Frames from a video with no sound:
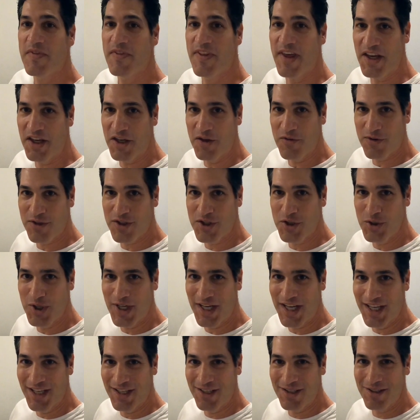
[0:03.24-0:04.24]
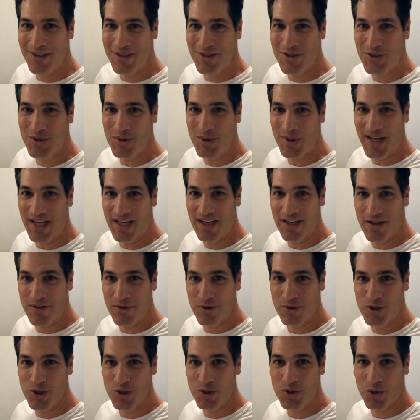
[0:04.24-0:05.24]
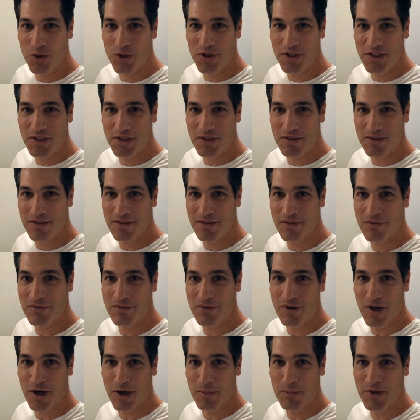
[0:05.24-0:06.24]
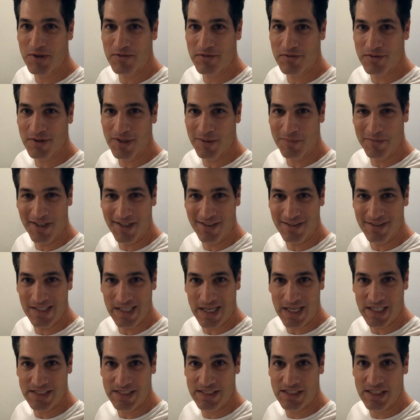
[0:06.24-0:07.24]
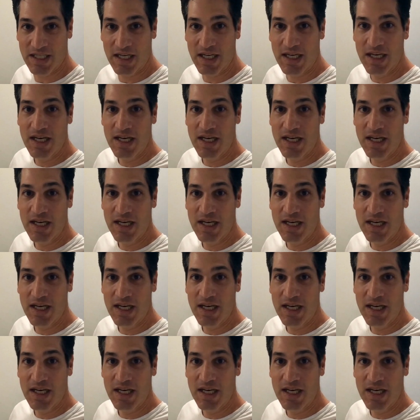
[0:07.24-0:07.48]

Thank you for tuning in to another tutorial from Flipping Dust.